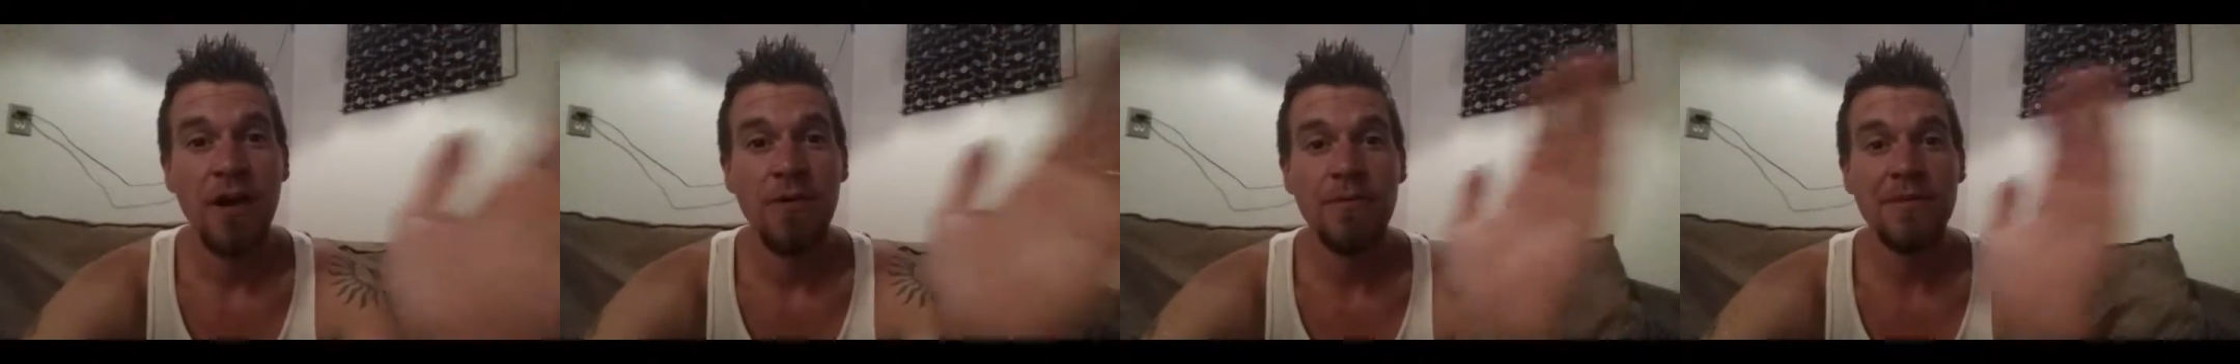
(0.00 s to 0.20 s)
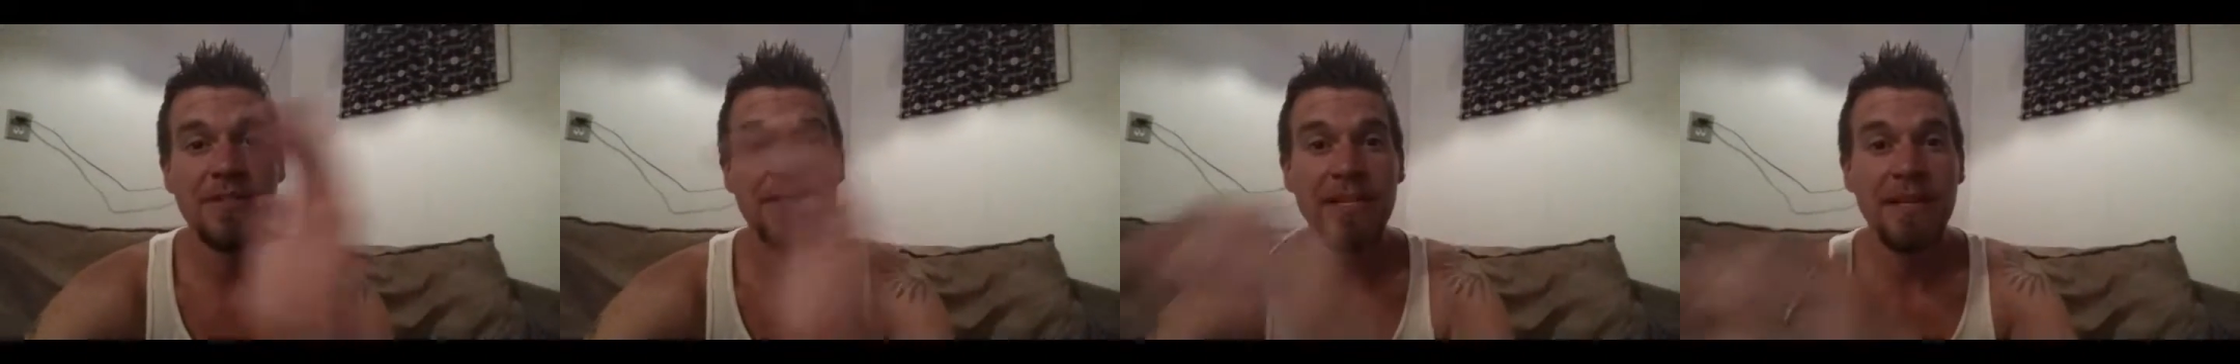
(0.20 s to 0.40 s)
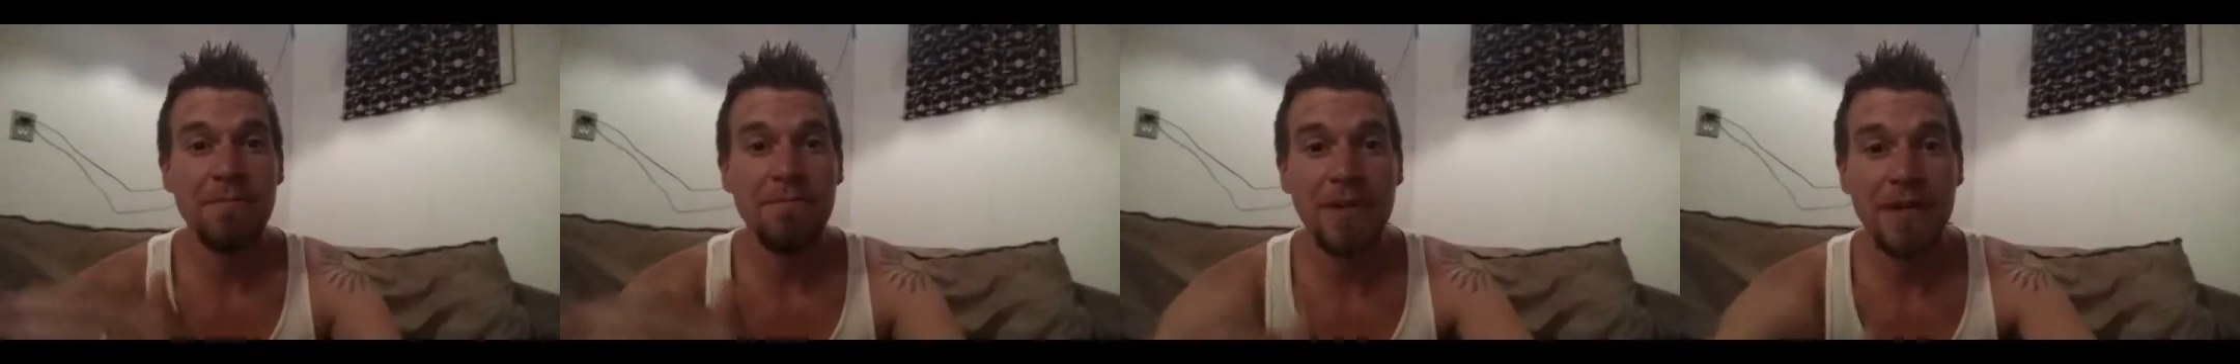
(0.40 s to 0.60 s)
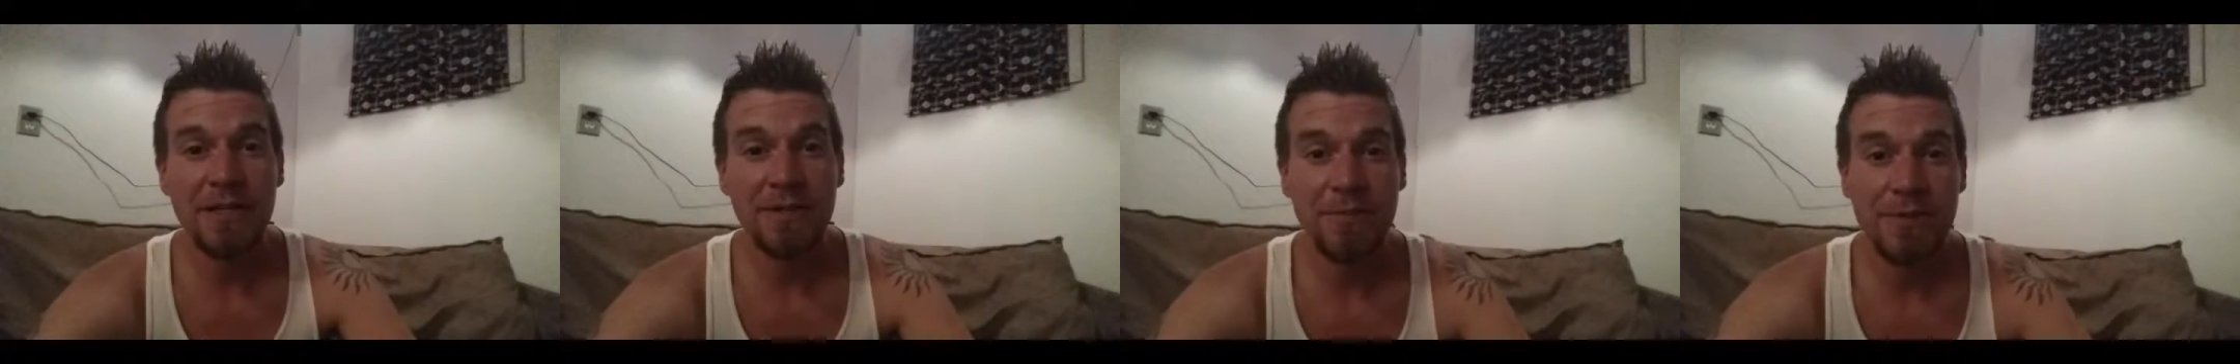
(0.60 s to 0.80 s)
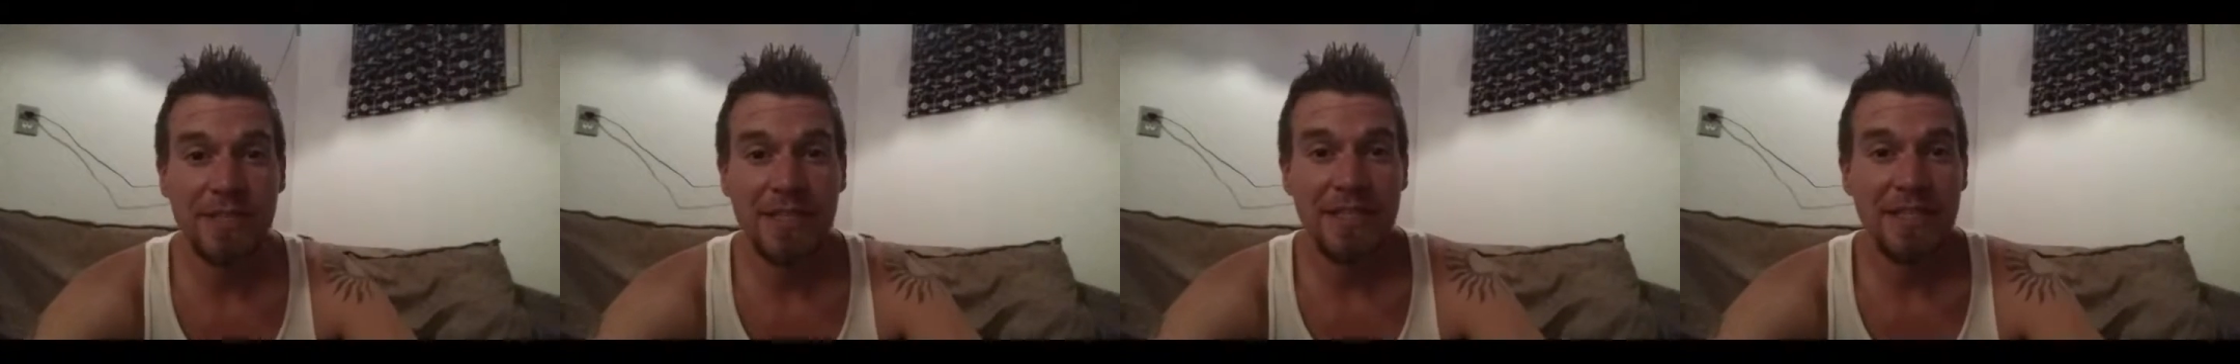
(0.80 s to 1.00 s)
when CM
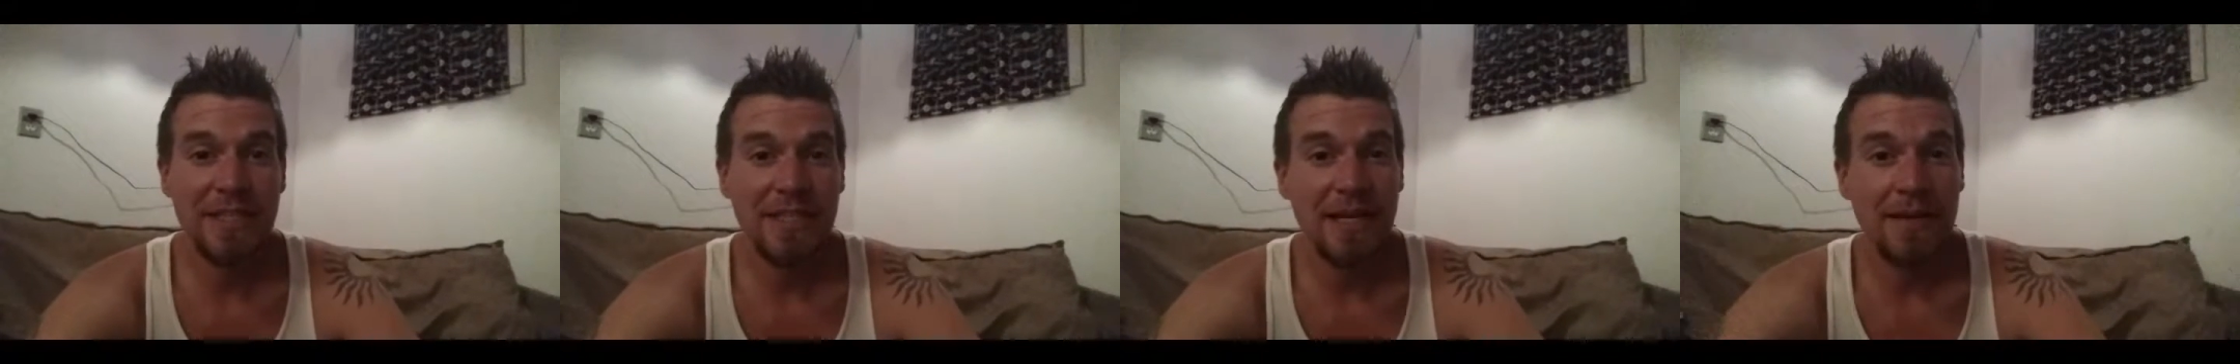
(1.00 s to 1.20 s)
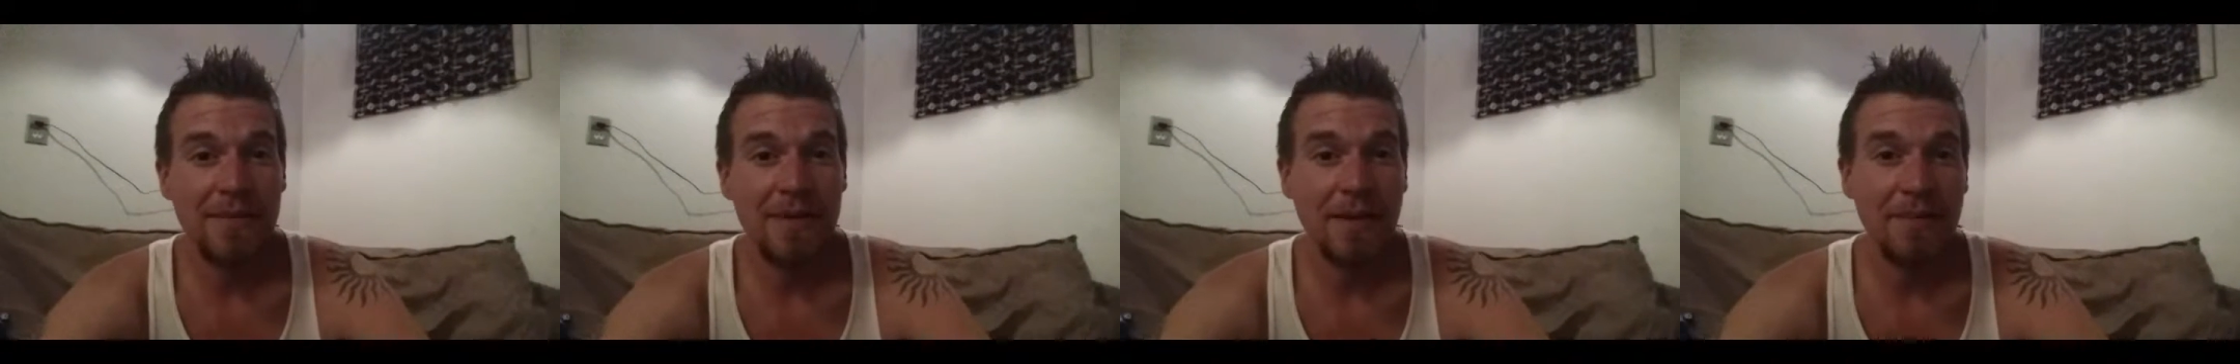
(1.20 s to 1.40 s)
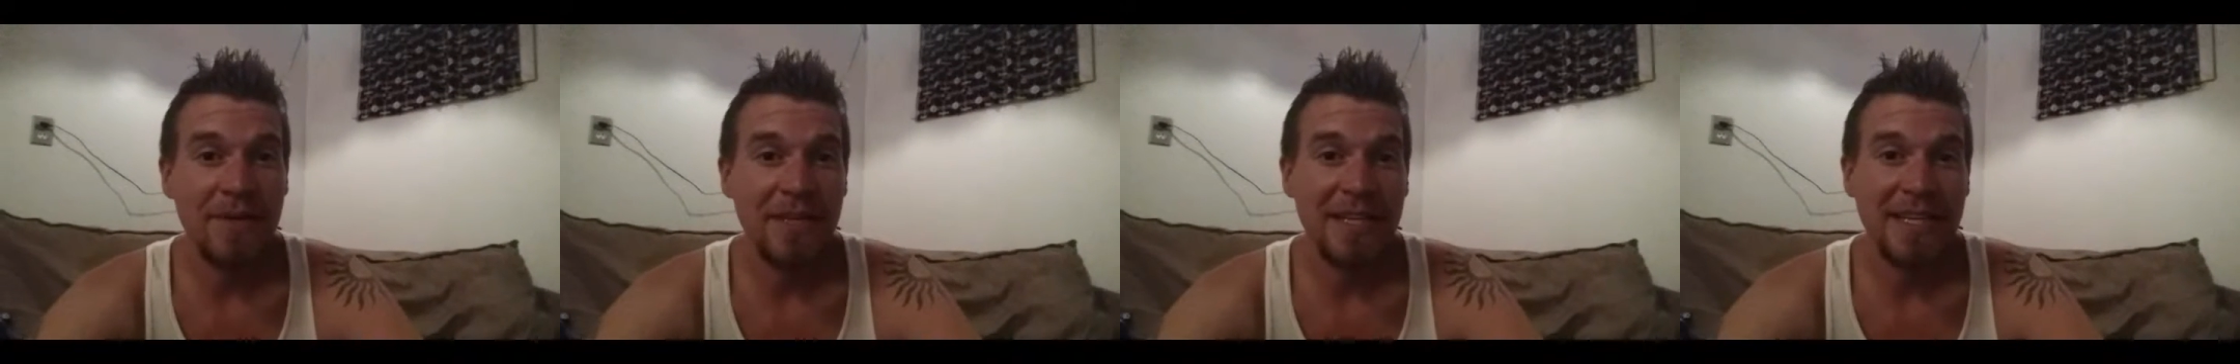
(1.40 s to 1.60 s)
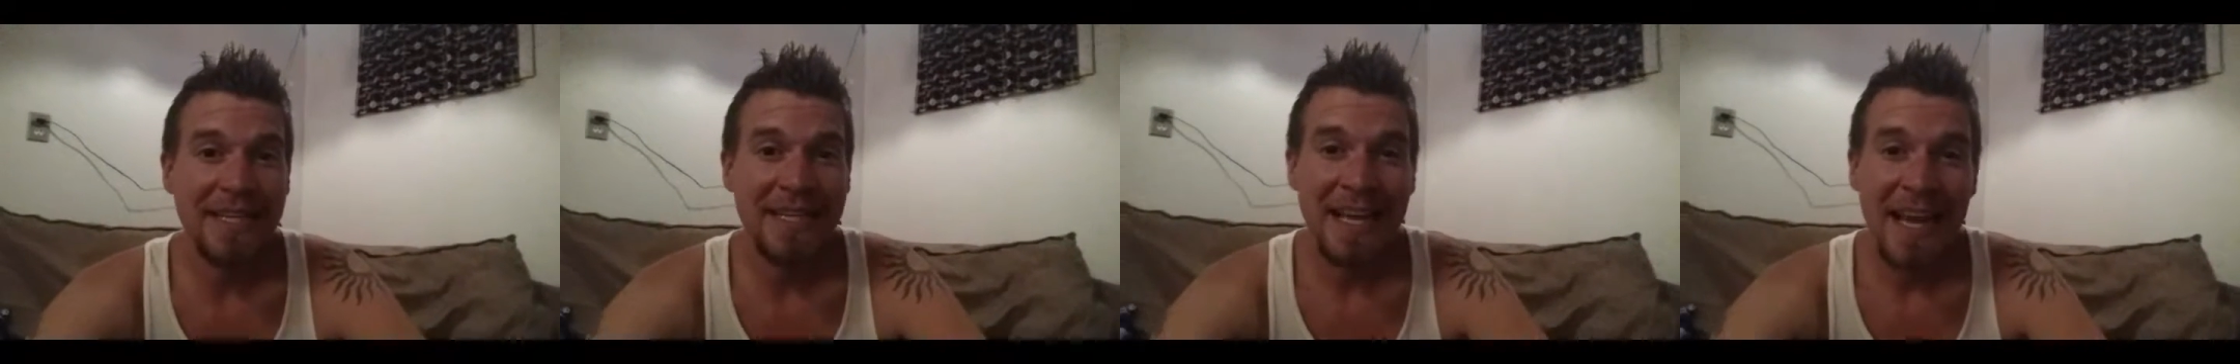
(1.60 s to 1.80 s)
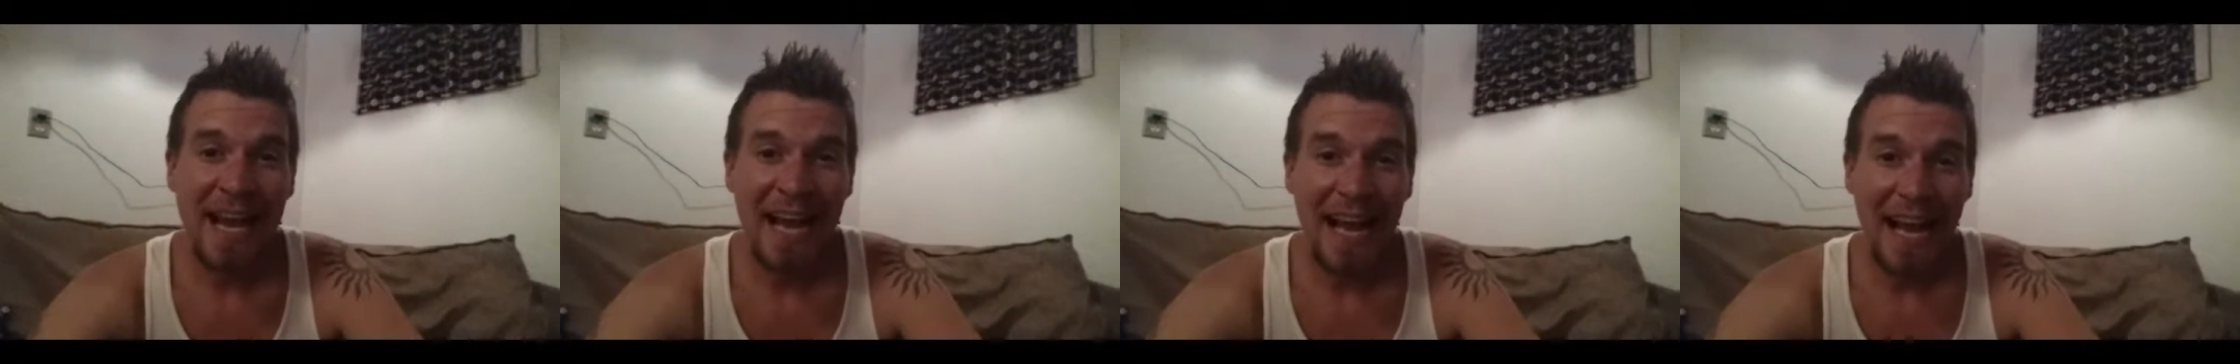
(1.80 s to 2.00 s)
Punk was in the
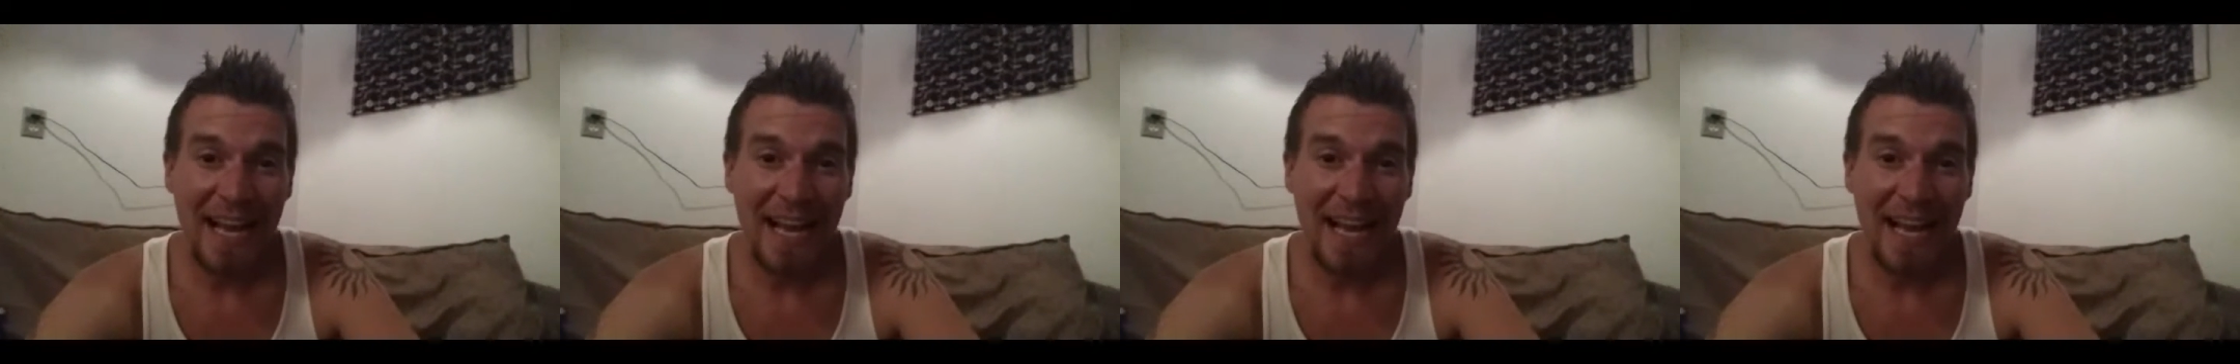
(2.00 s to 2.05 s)
WWE,